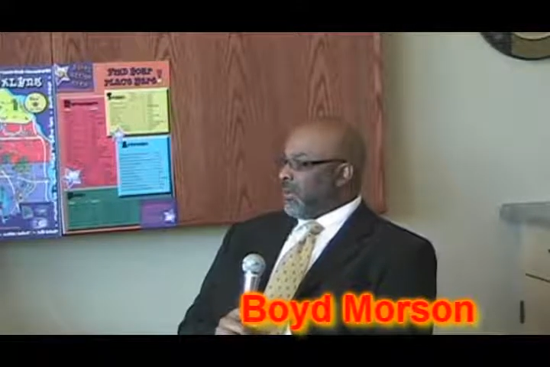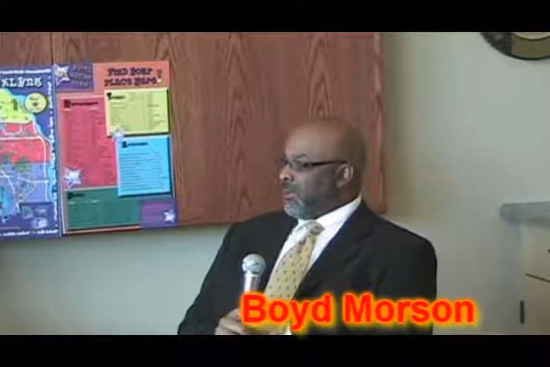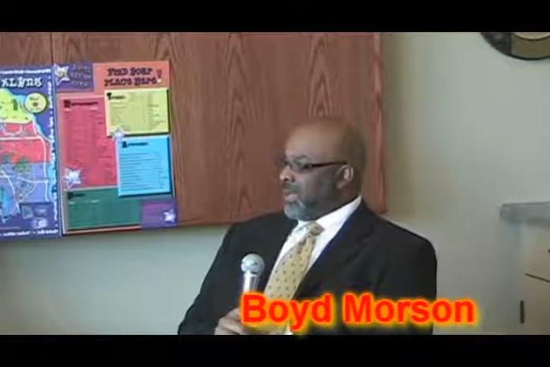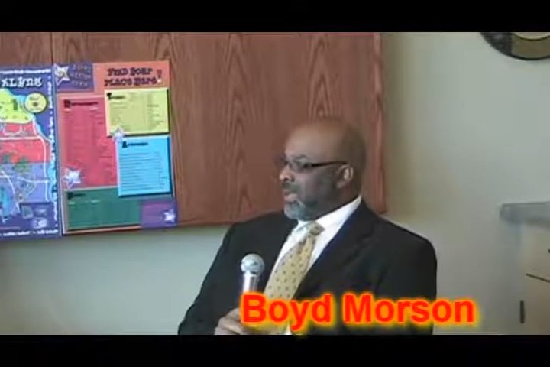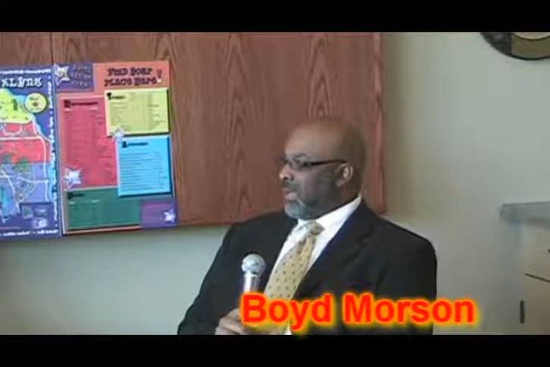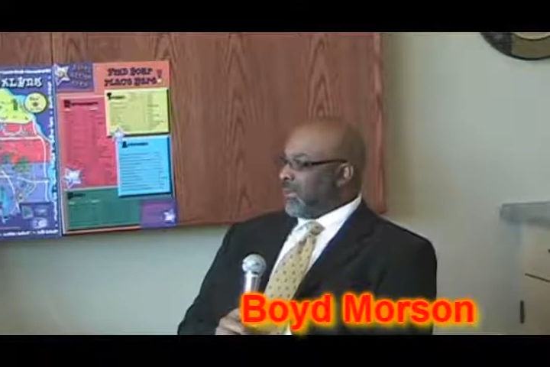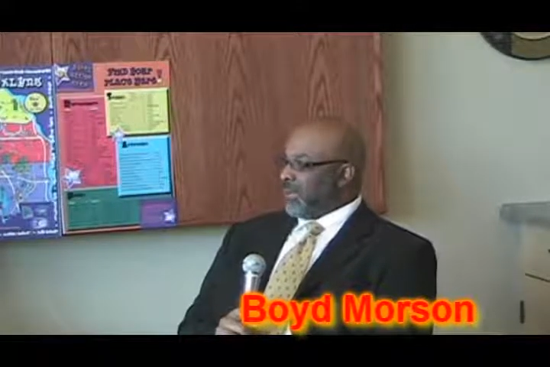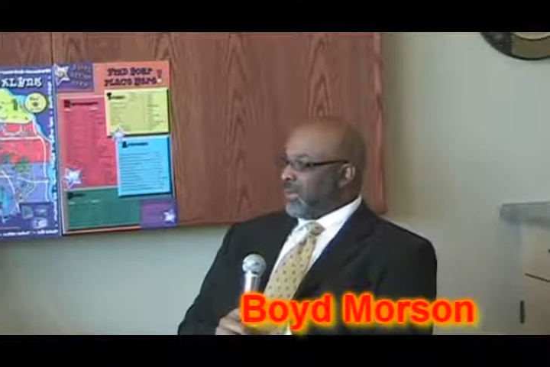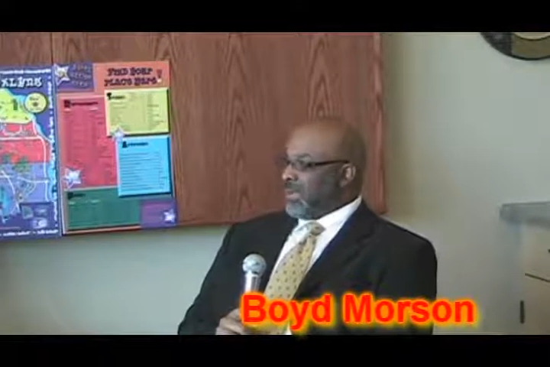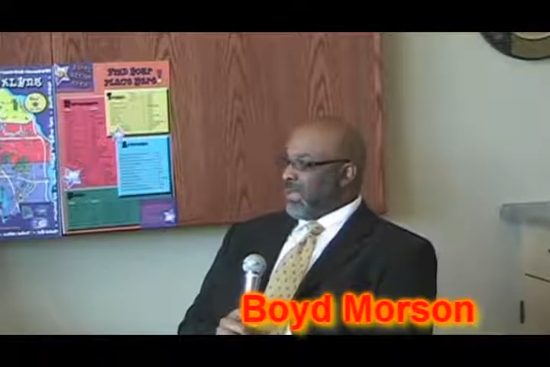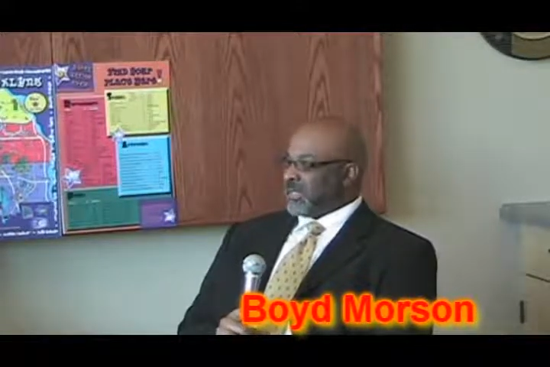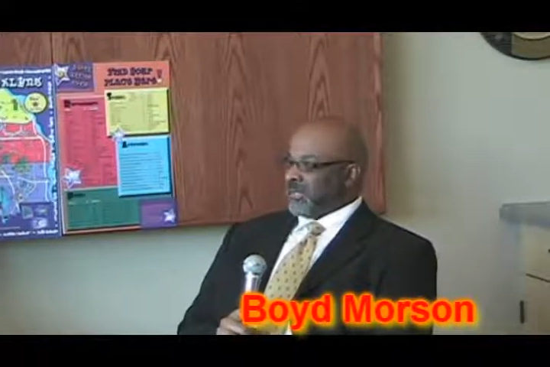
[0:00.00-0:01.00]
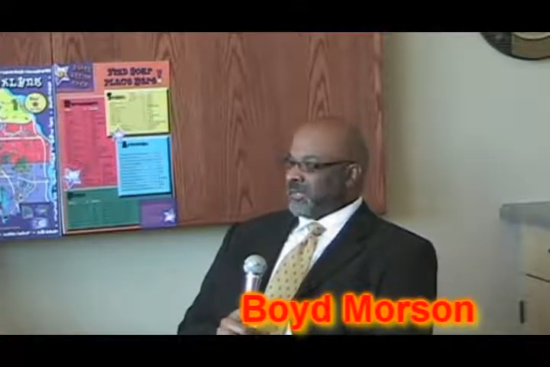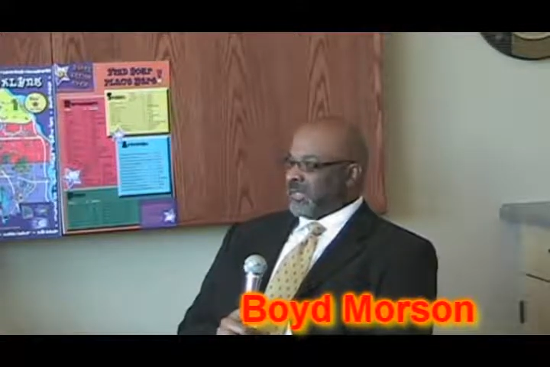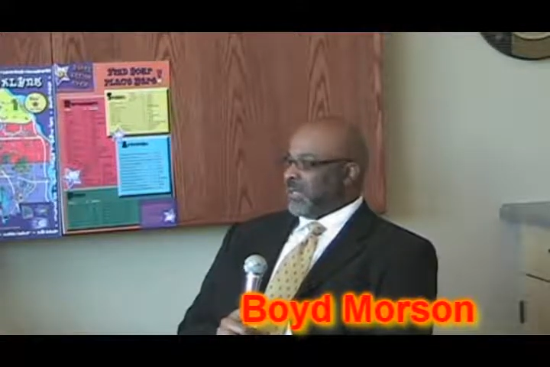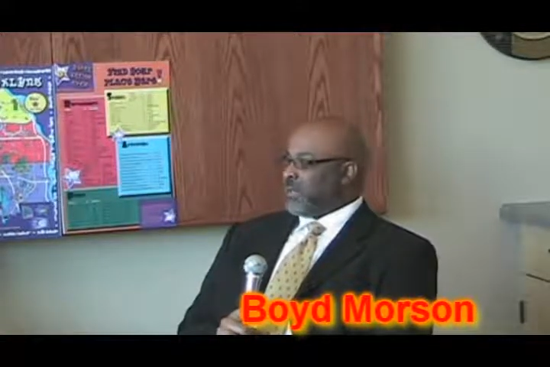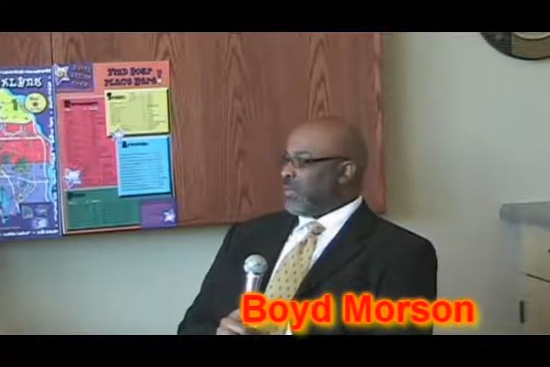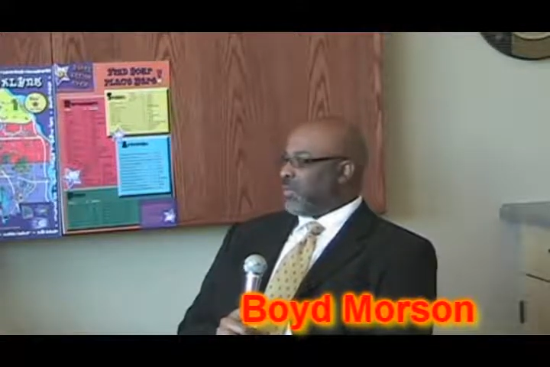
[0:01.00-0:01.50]
or a bang of a blast and
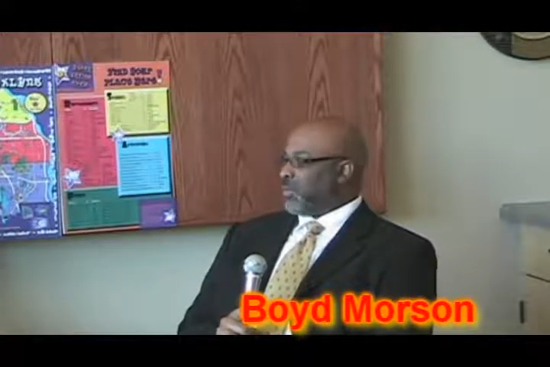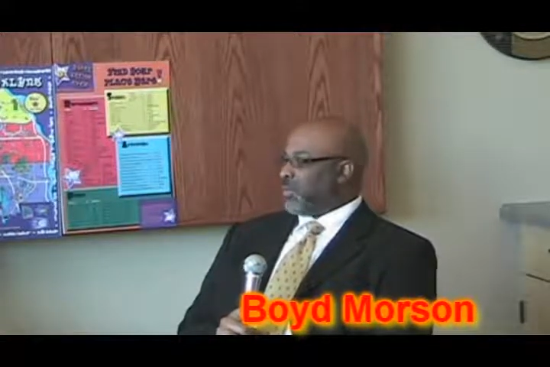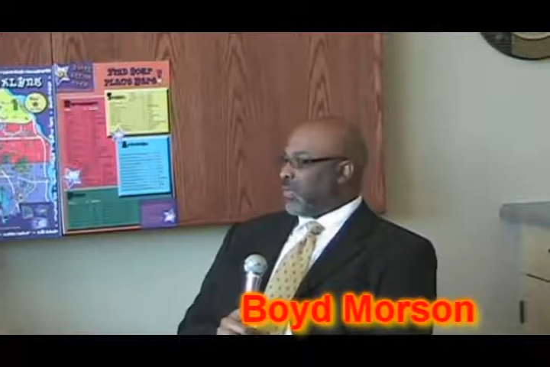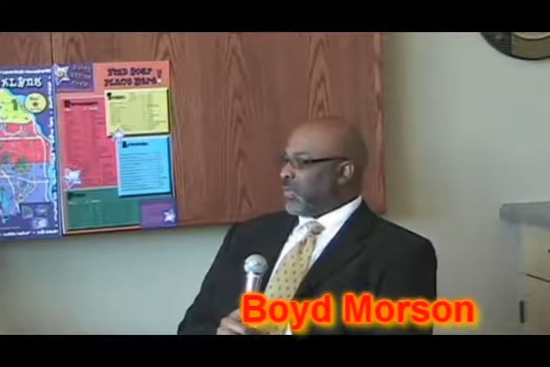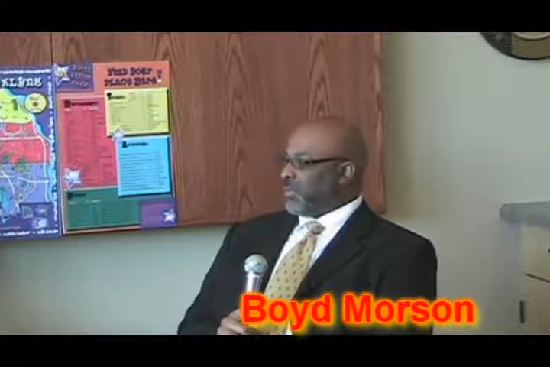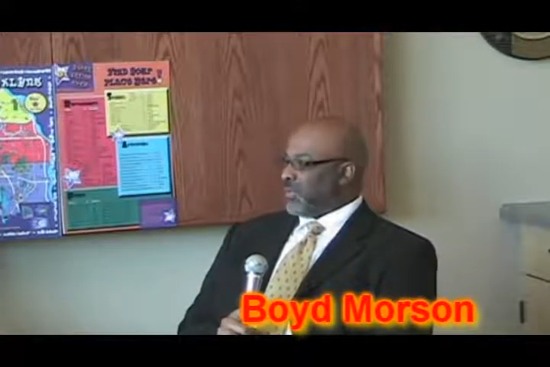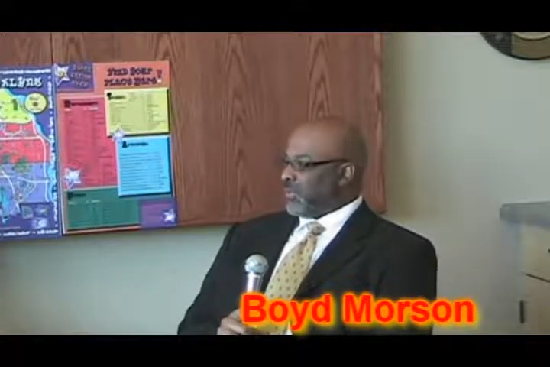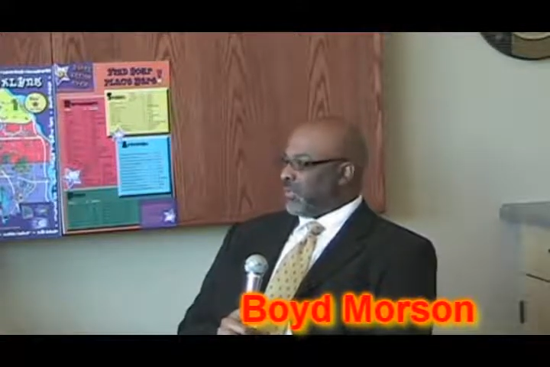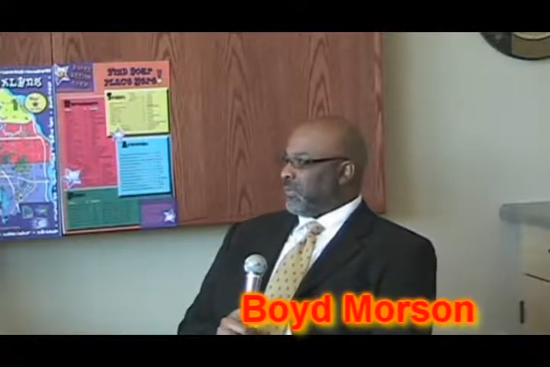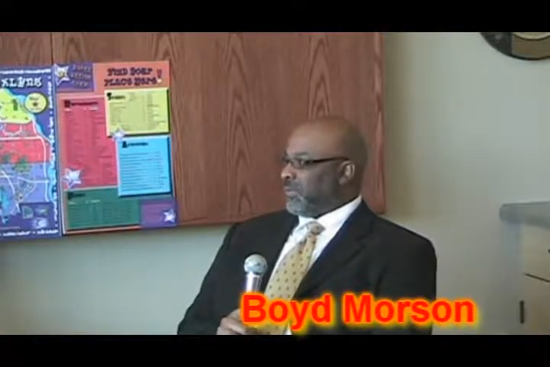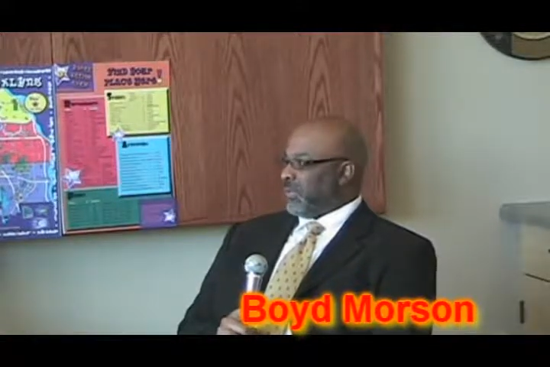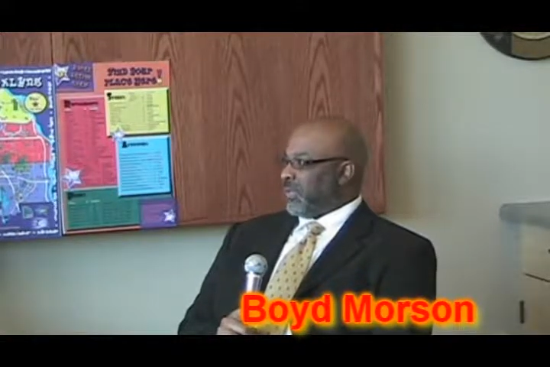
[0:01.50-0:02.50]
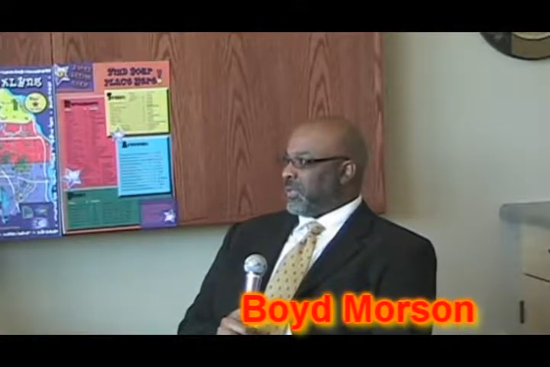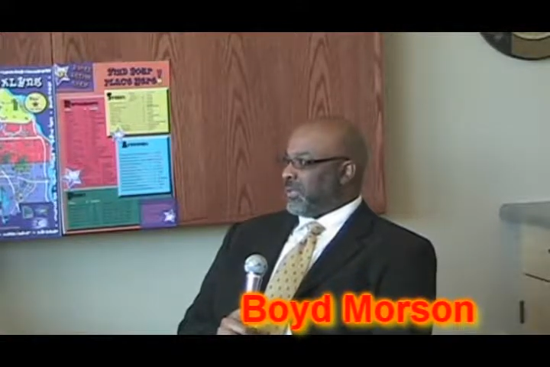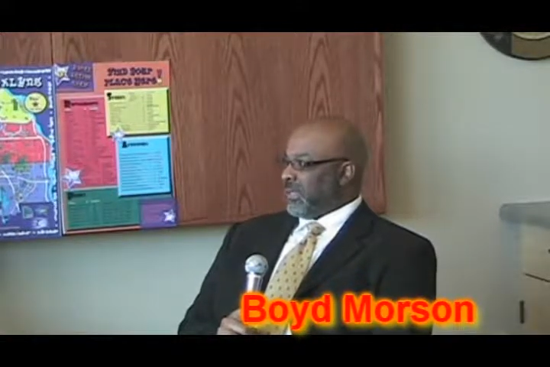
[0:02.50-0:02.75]
forget them for 364 other